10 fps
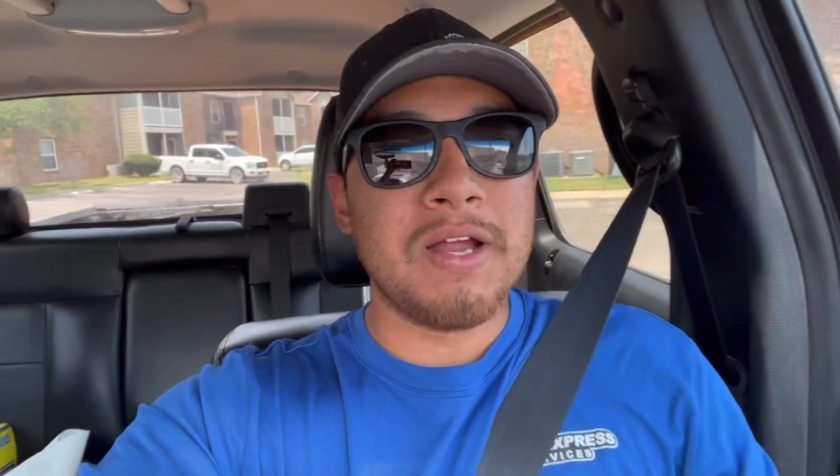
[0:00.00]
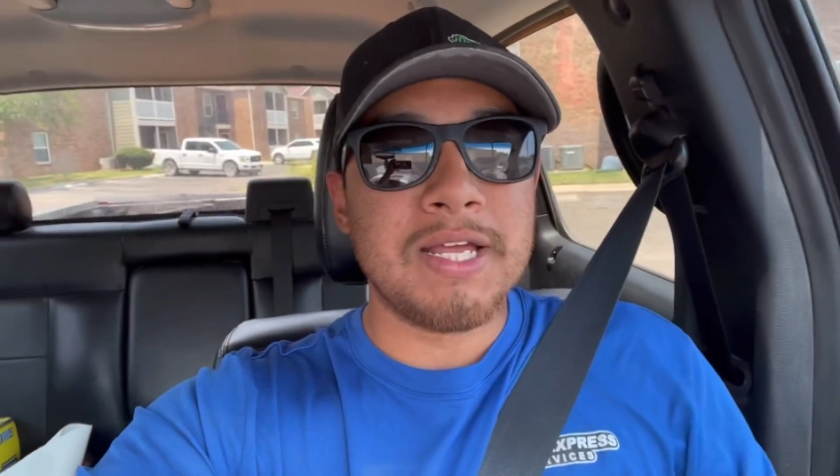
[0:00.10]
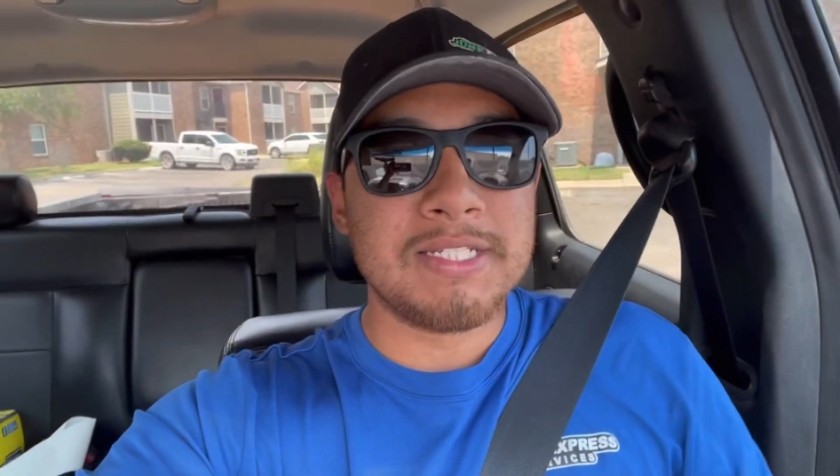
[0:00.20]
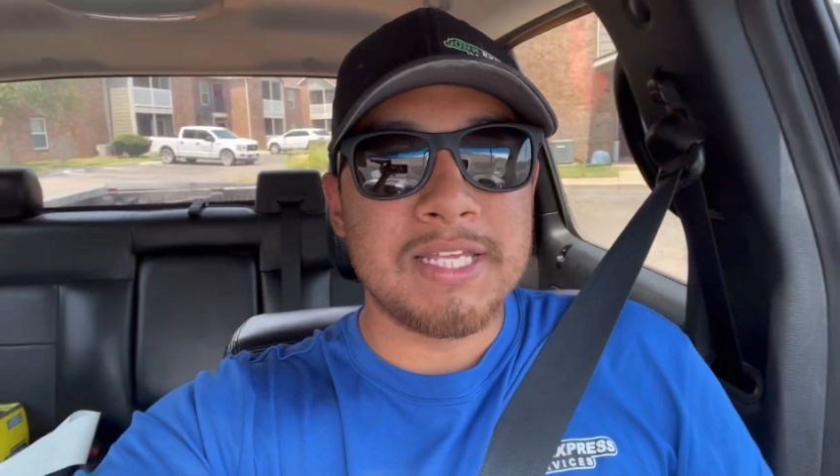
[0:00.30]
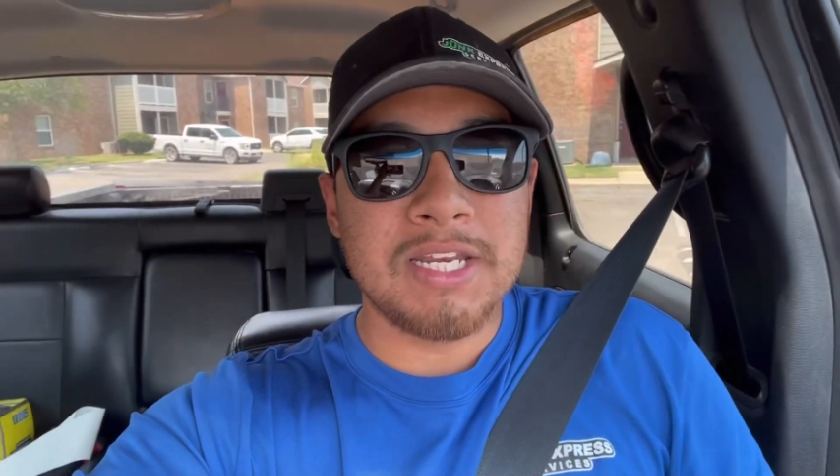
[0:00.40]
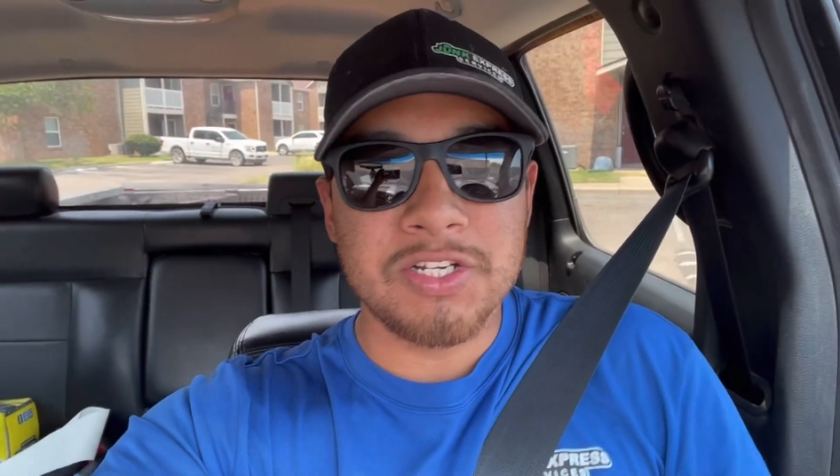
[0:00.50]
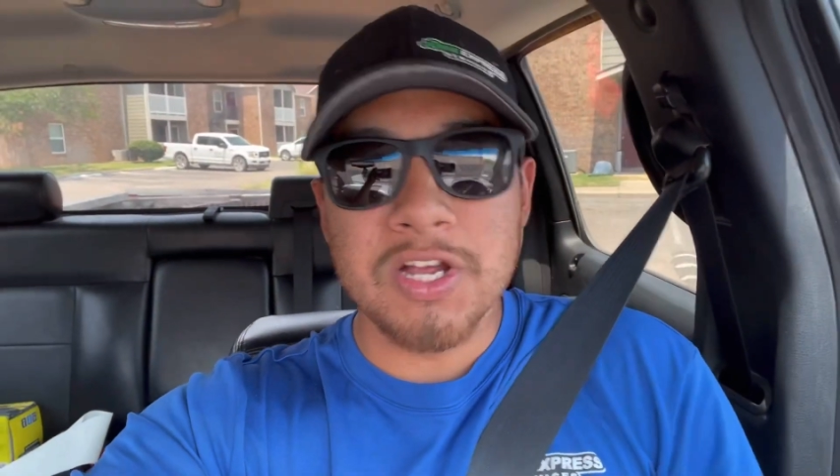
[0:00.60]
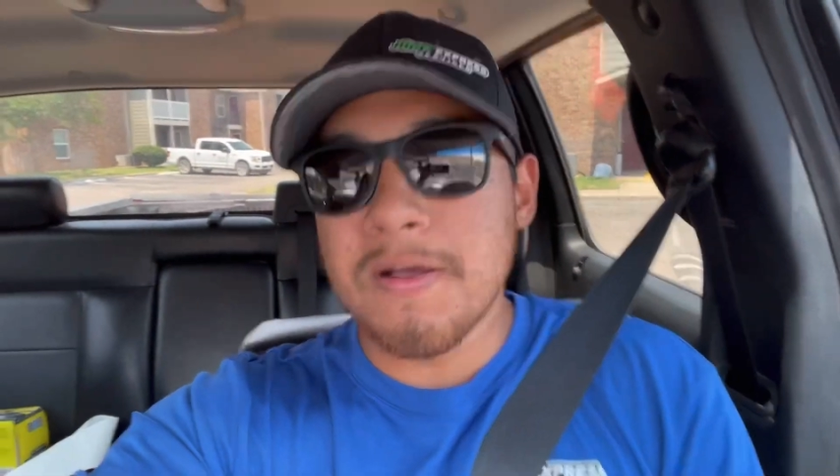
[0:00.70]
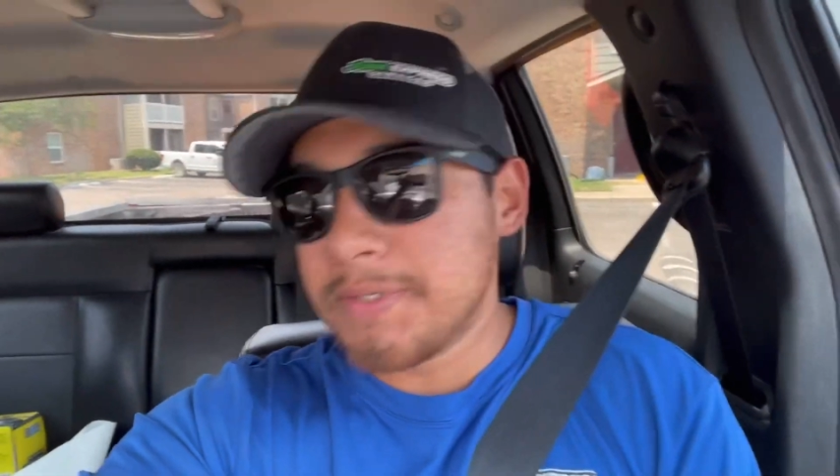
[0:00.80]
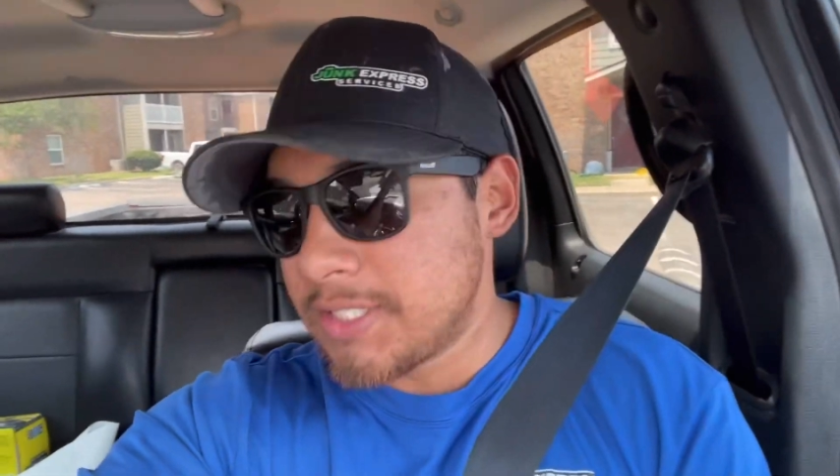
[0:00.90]
as getting
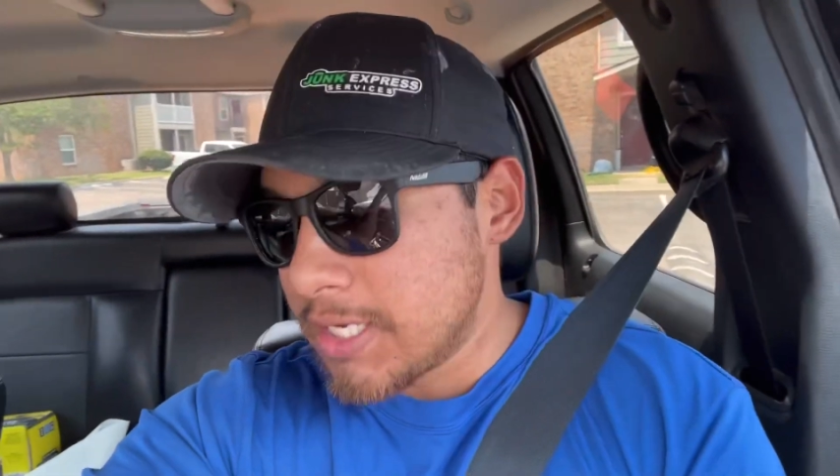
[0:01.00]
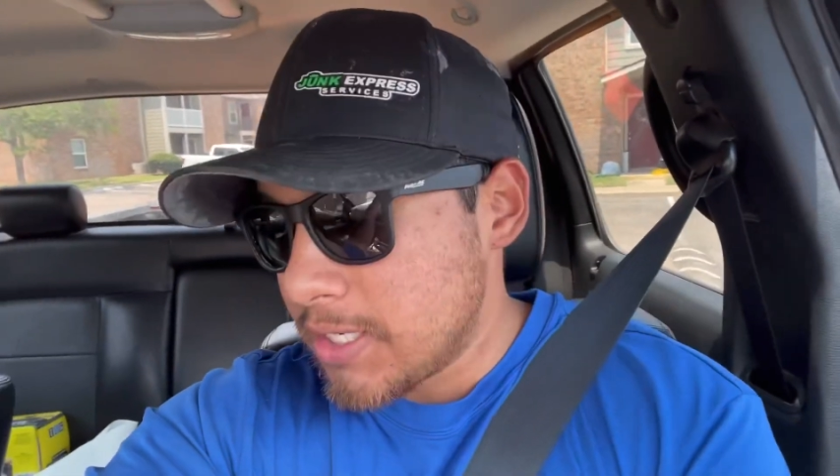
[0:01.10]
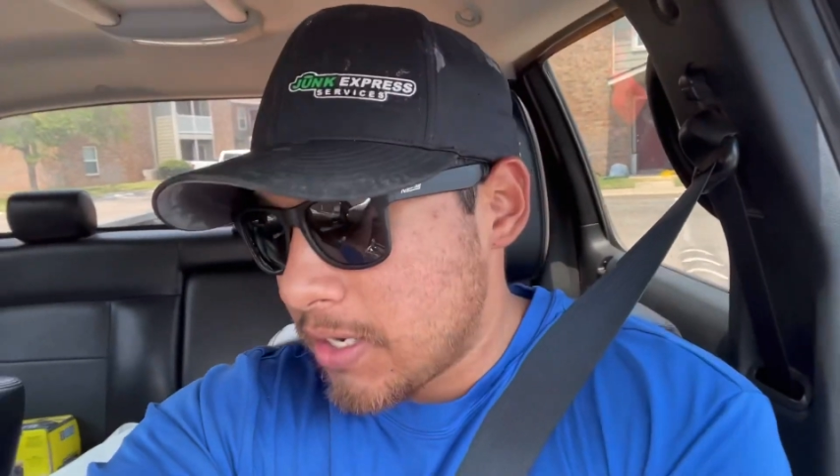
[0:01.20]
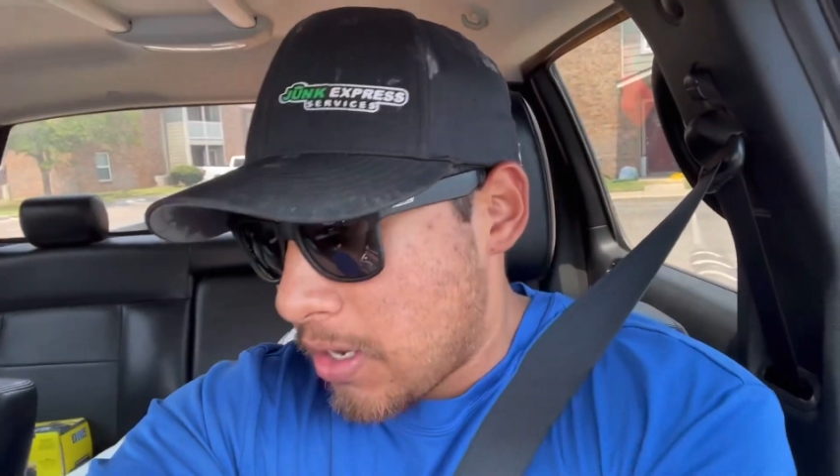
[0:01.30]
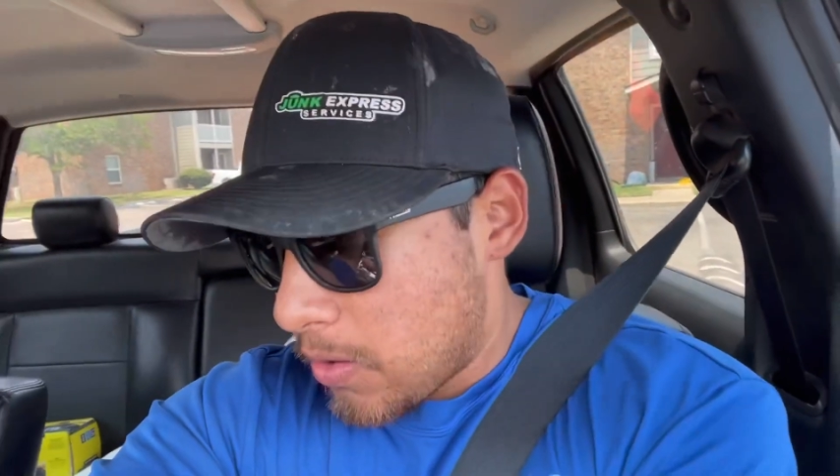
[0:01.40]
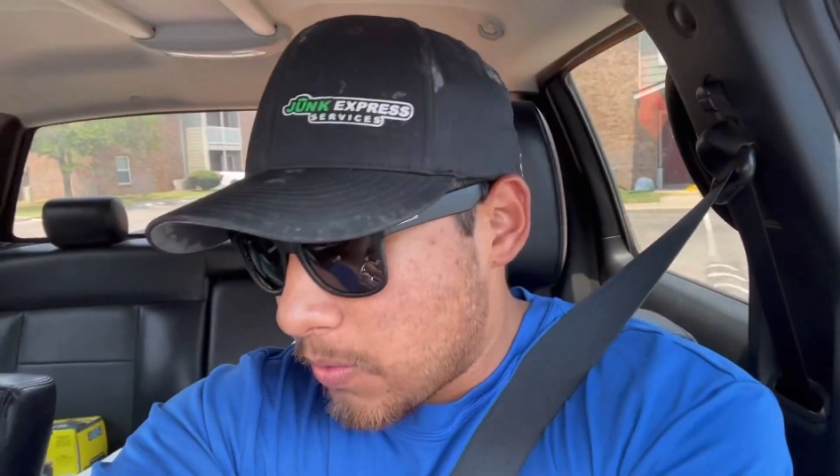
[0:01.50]
jobs done